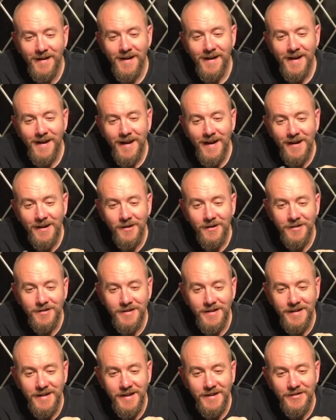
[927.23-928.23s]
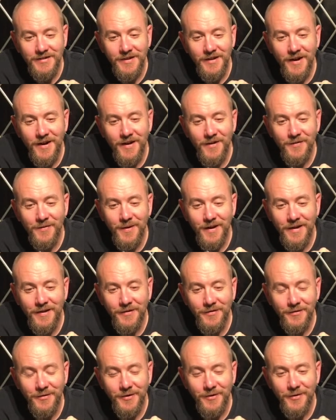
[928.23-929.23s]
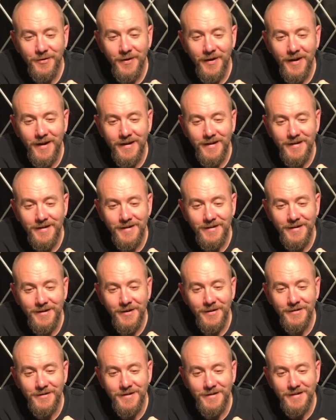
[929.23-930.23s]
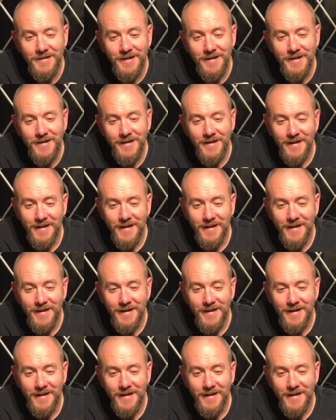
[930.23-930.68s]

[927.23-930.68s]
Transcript: It lost adhesion halfway through. I didn't notice it.